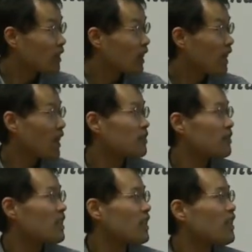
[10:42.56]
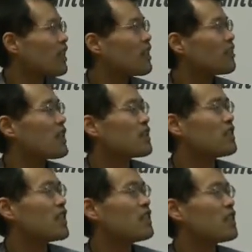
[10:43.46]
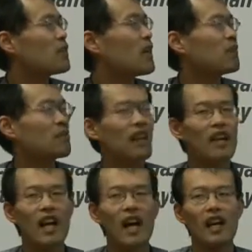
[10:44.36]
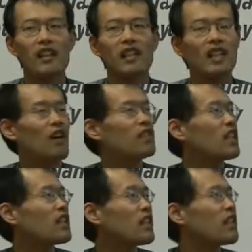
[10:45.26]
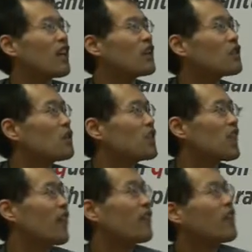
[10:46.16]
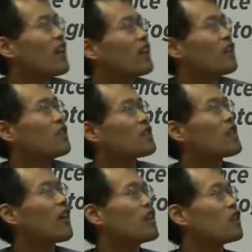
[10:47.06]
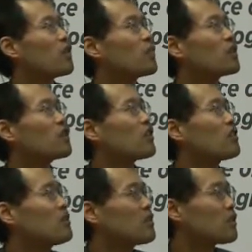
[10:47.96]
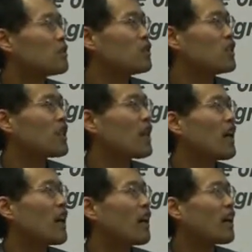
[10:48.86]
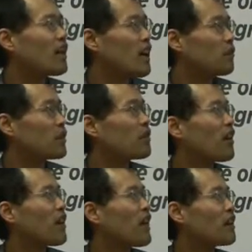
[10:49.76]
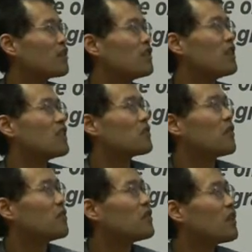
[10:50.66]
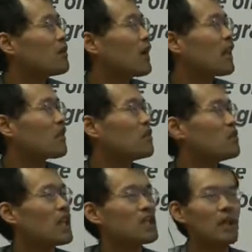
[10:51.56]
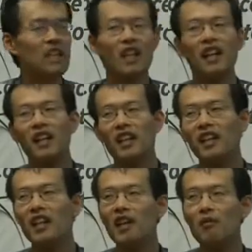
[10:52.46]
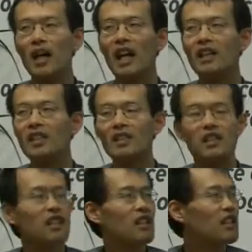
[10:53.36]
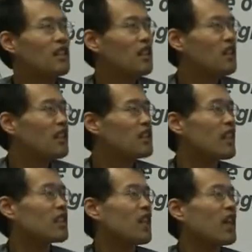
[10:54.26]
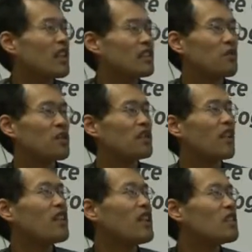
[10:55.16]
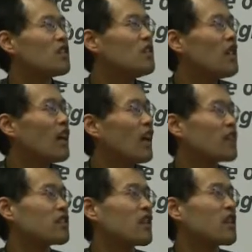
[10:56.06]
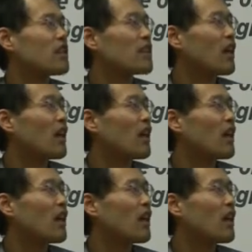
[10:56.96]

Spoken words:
as the phase-insensitive amplifier is a Gaussian channel, so we can use our decomposition, so putting our amplifier to this part mathematically. But there's another physical reason. Actually,